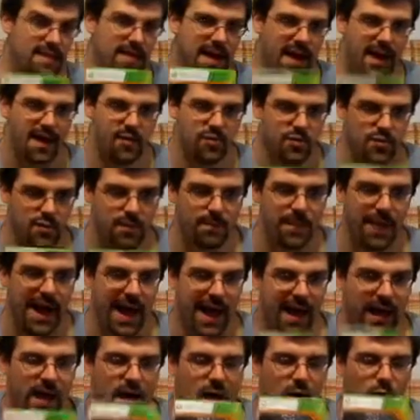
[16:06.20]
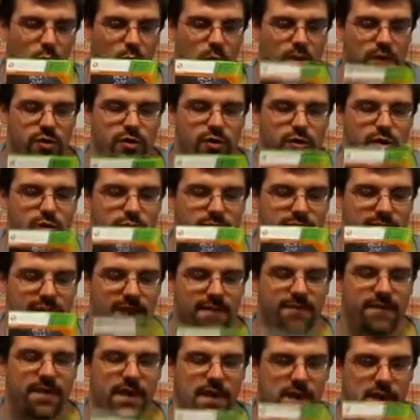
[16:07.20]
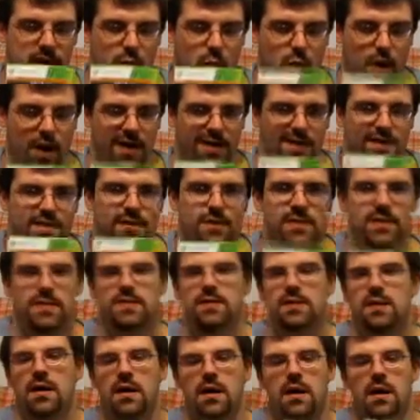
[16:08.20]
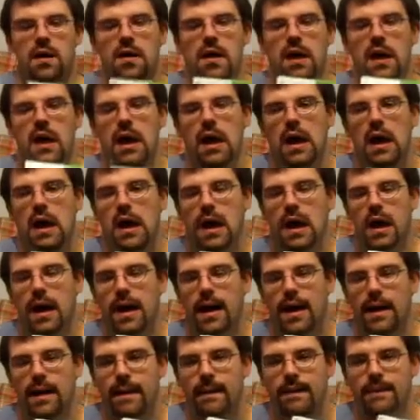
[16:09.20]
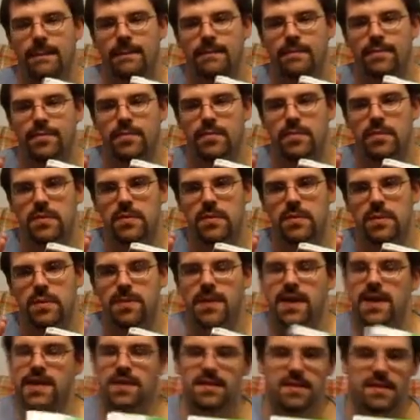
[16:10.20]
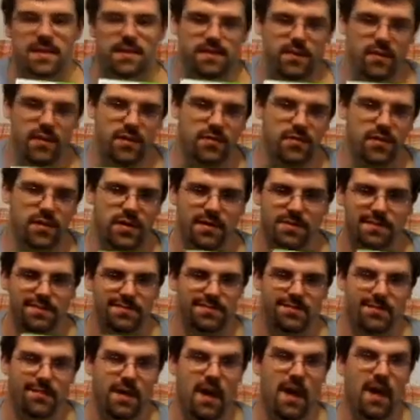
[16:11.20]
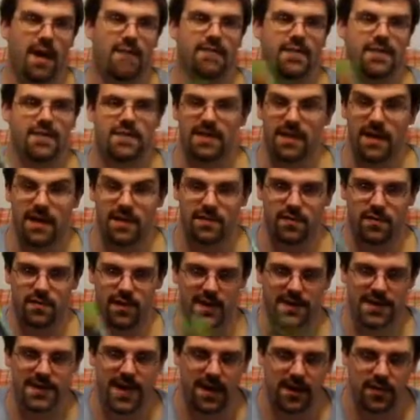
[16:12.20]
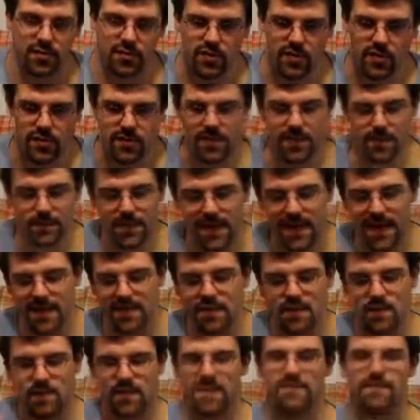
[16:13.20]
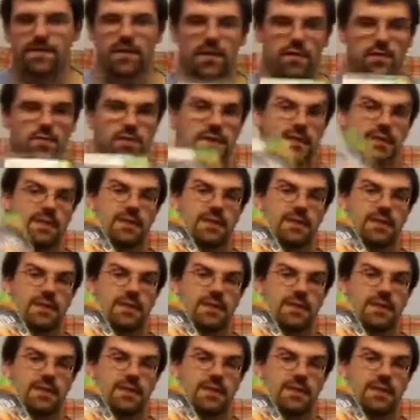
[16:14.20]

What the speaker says: texture pack, which you definitely want to install. The PC version obviously has great textures. The PS3 version,